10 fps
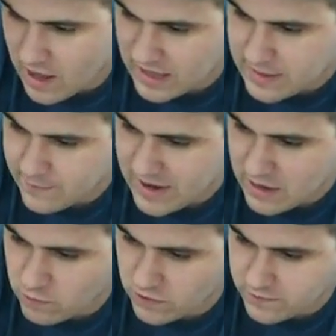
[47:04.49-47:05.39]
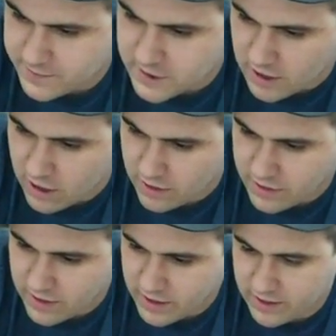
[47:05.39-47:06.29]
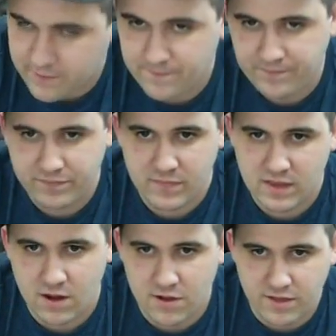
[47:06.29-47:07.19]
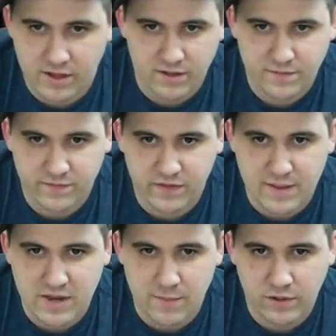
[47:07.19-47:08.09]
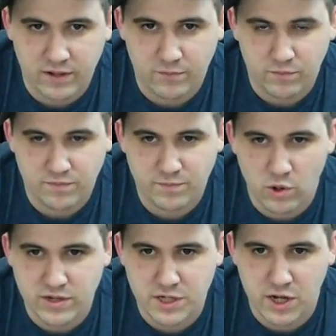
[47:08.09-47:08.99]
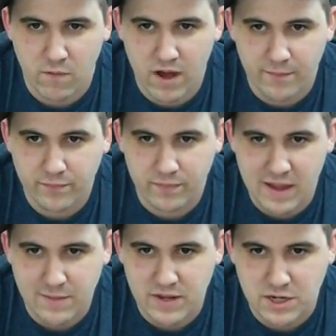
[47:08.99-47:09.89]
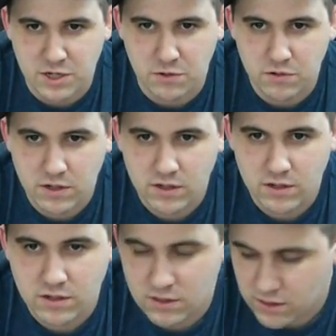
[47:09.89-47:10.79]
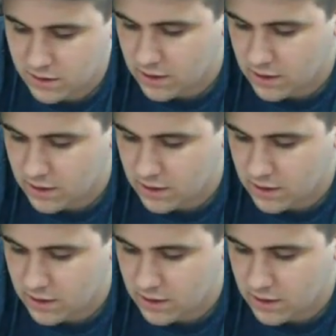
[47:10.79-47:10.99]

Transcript: And then Bane Wolves are the are the Flame Template Poison two up AP two. Right.